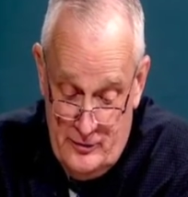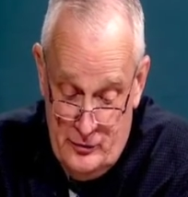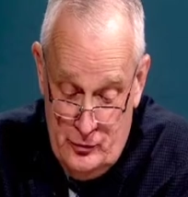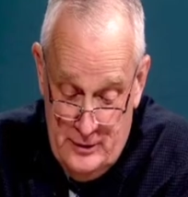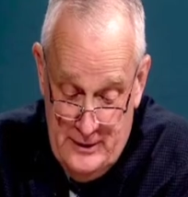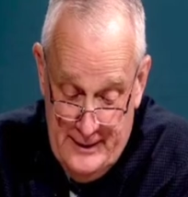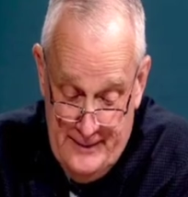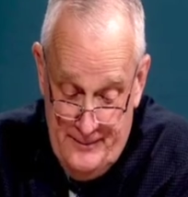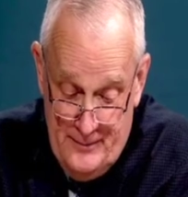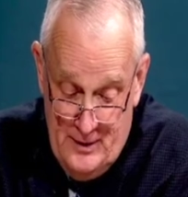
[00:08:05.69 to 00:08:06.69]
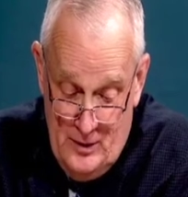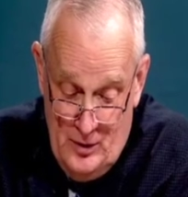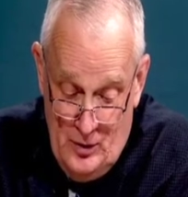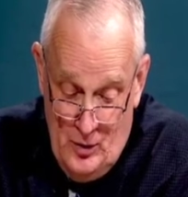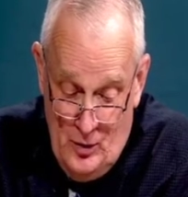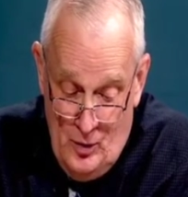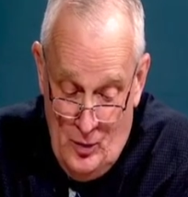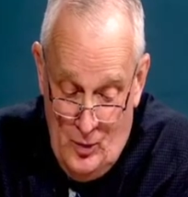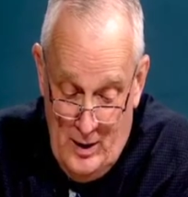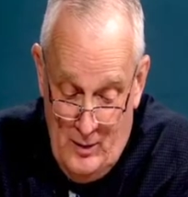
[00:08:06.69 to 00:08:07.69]
Julie,
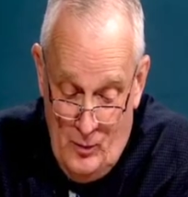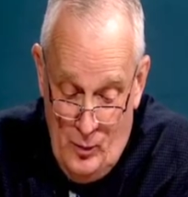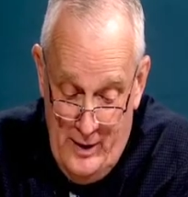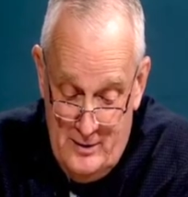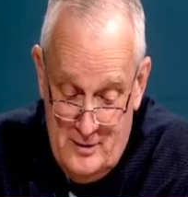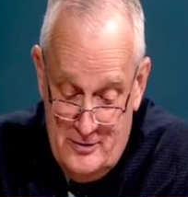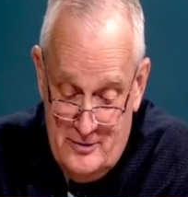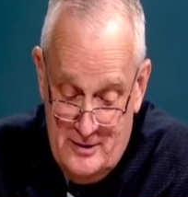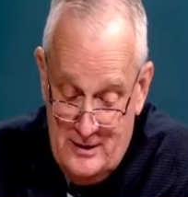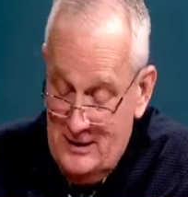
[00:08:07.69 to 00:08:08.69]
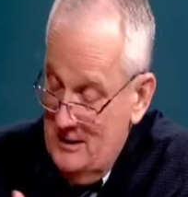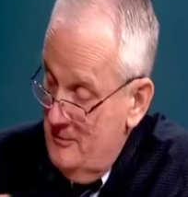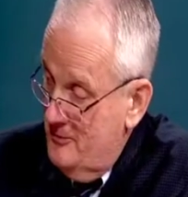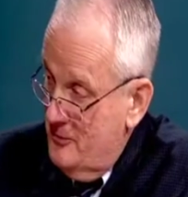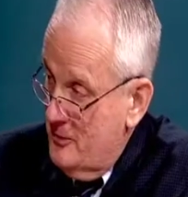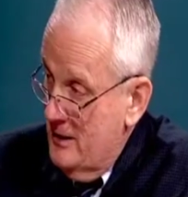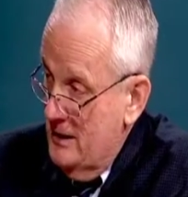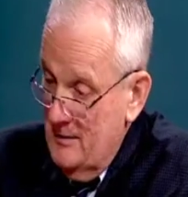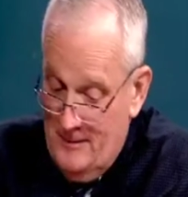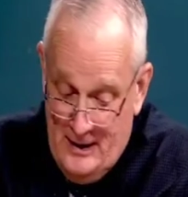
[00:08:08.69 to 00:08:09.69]
when does the need for
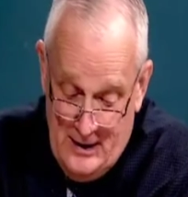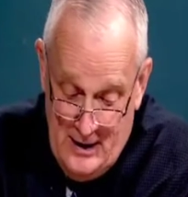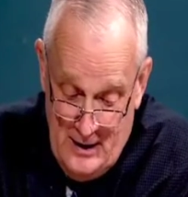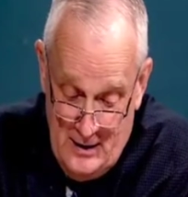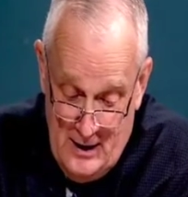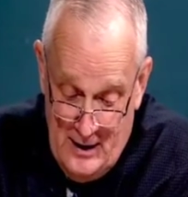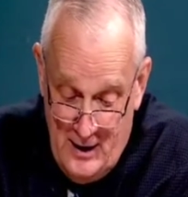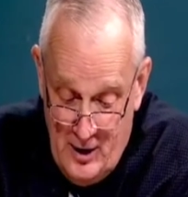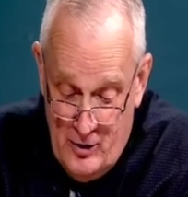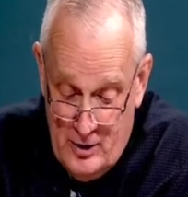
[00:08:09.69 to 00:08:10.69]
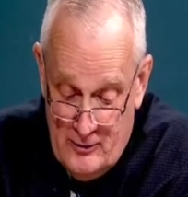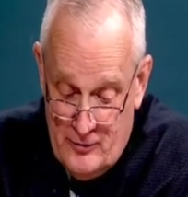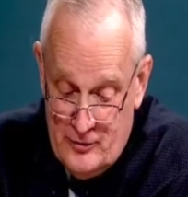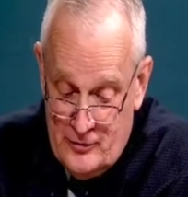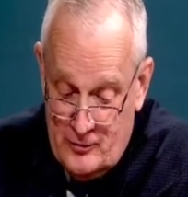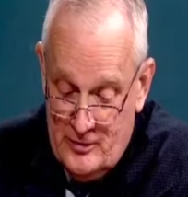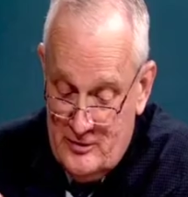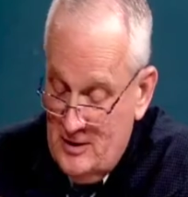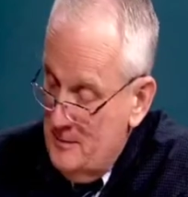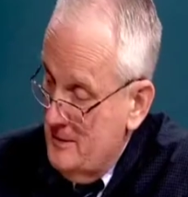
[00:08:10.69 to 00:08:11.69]
a caregiver service
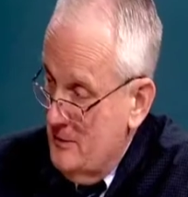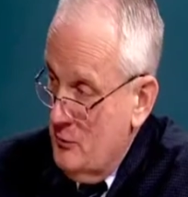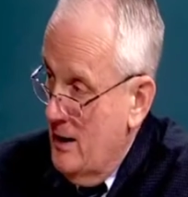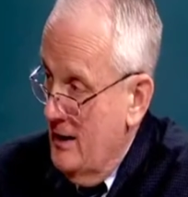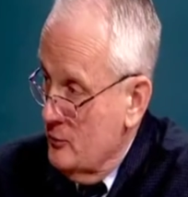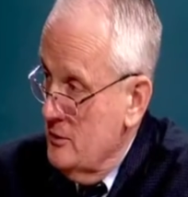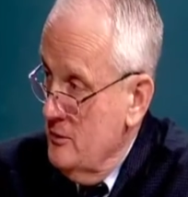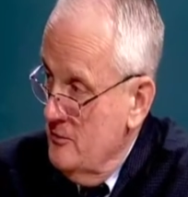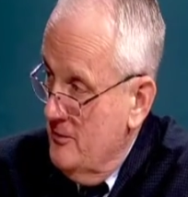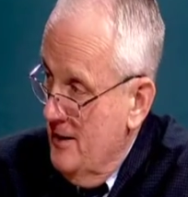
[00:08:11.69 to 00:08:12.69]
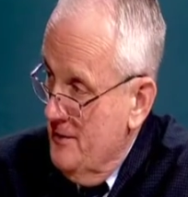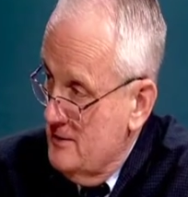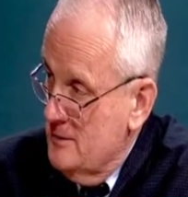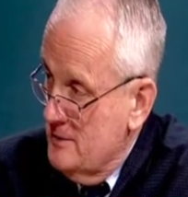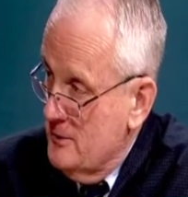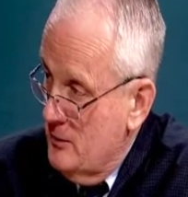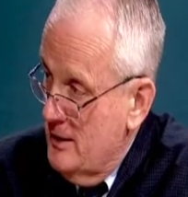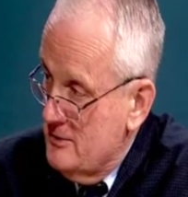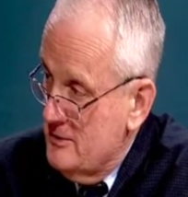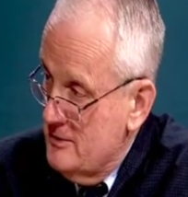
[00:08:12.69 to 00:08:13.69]
typically arise? When do you find that typically
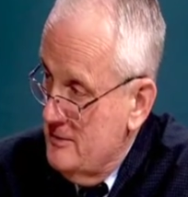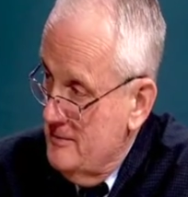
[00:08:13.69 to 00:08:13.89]
arises?